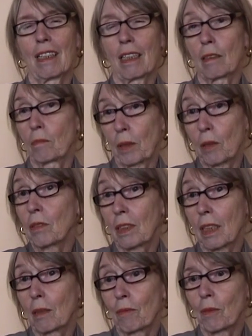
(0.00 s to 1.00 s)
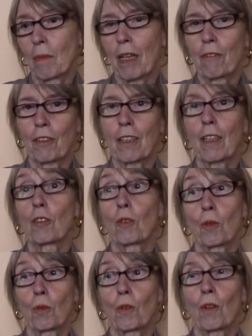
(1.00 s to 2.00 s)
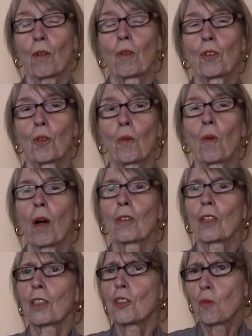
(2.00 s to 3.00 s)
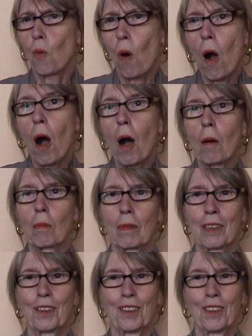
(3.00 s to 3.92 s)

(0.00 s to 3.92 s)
and because I am from Africa, the water is warm,